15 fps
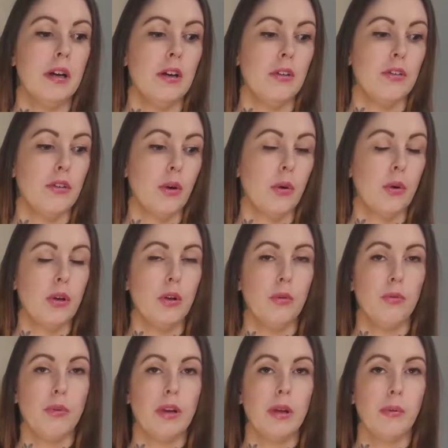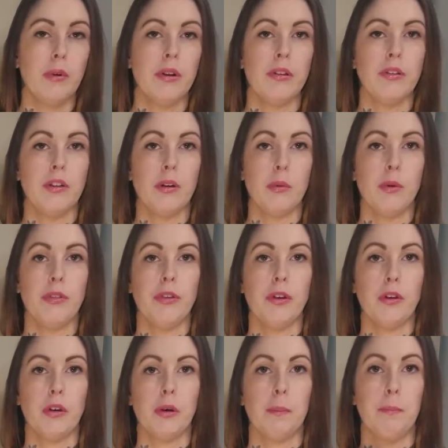So you really want to start with a
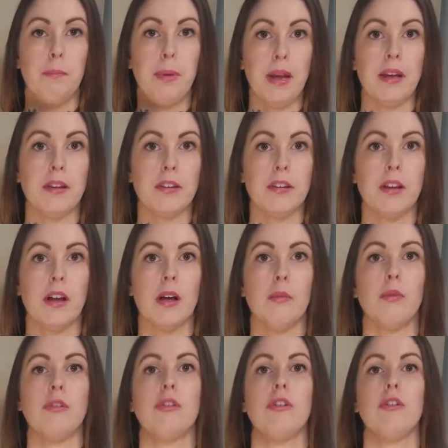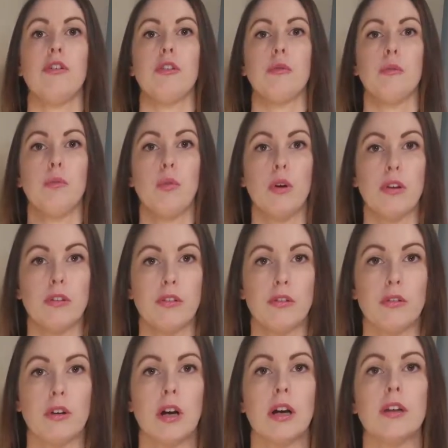good baseline, which is your
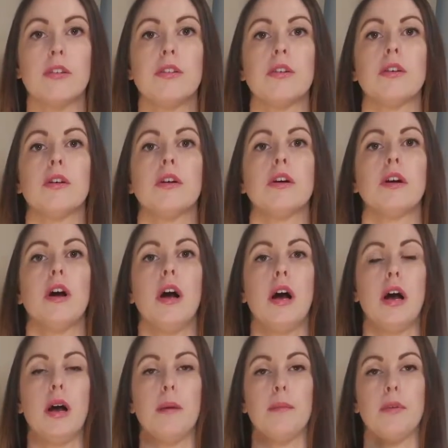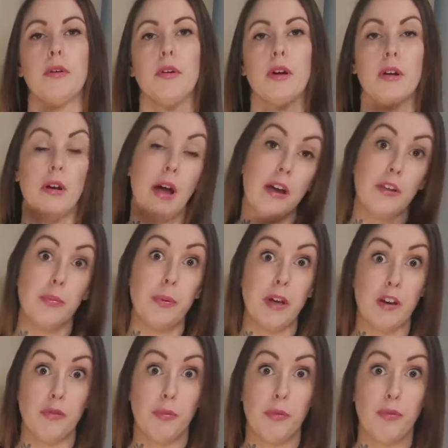moisturizer, your
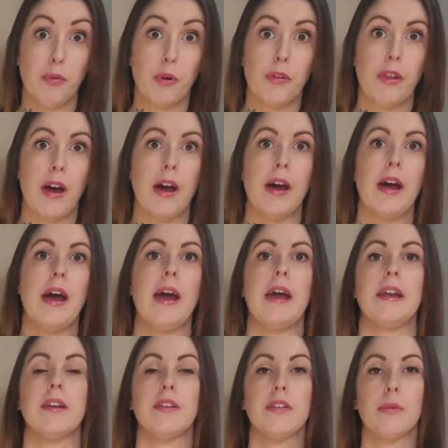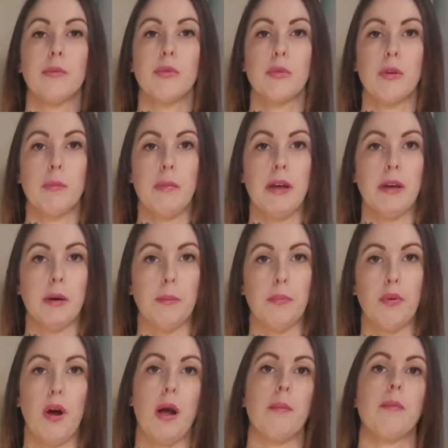SPF before that, and some sort of makeup
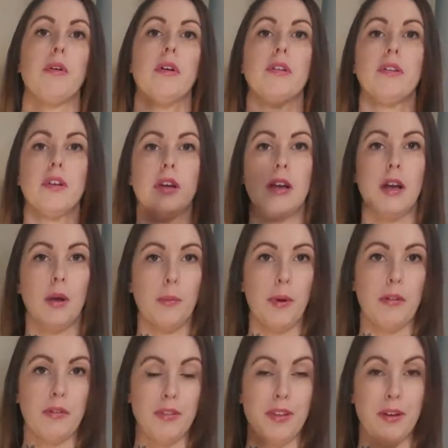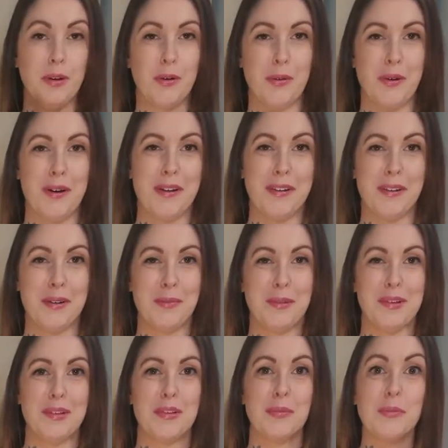primer. It's going to help everything go on a little
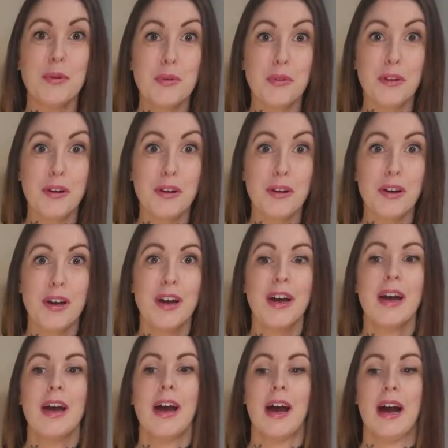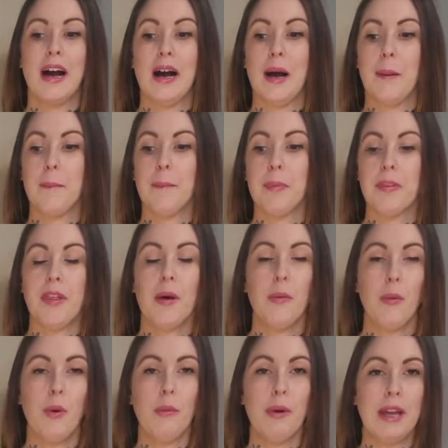bit smoother. But then
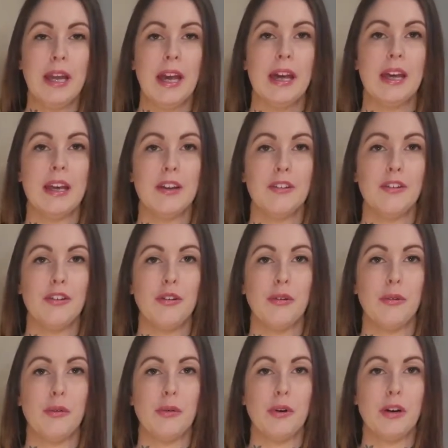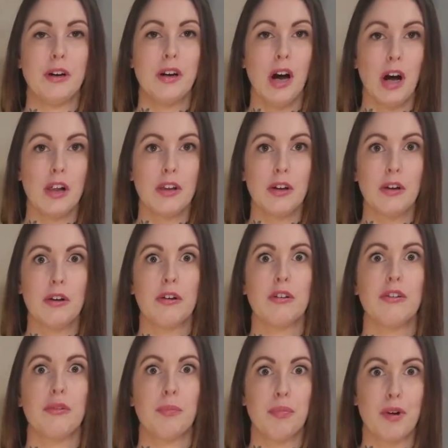when we get into
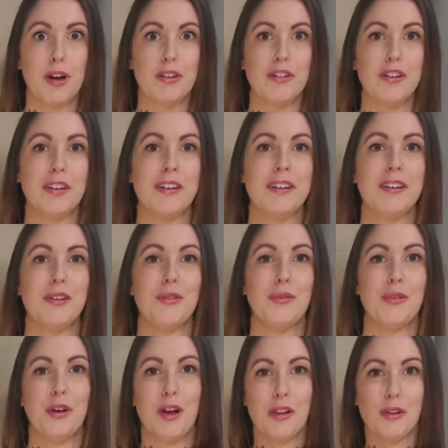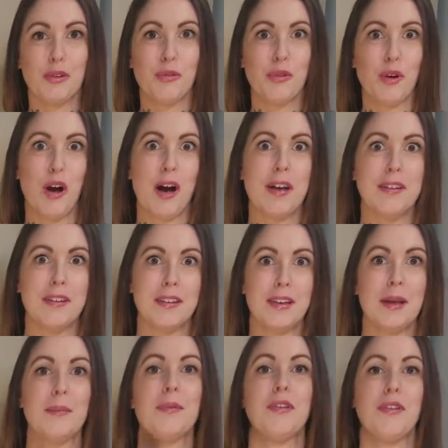colors, brushes, colors for your eyes and
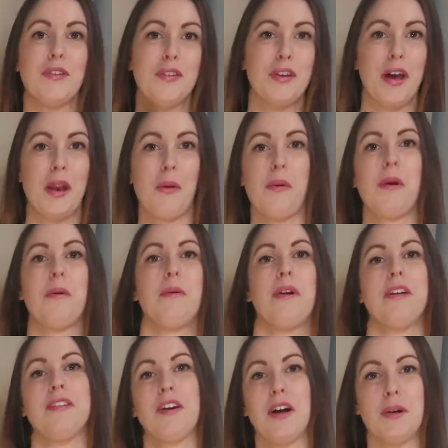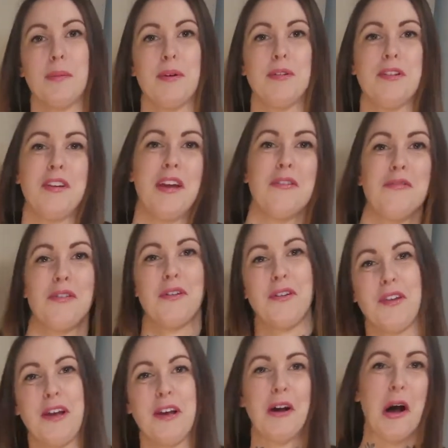lips, this is kind of what I want to talk about today for your
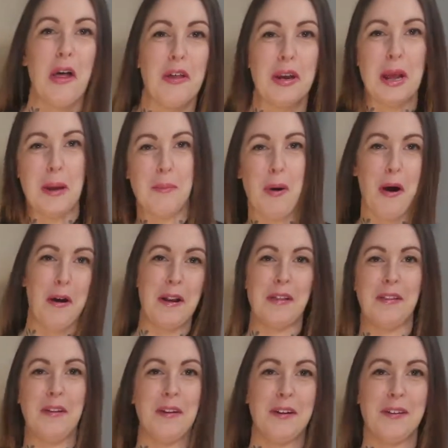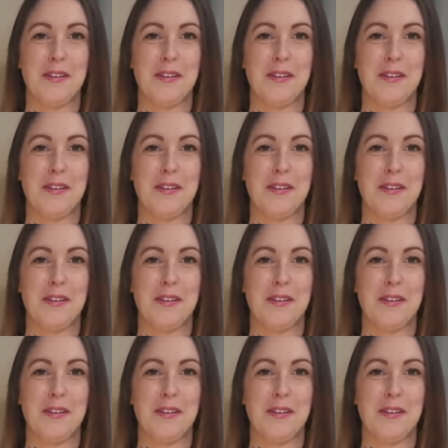like holiday party look.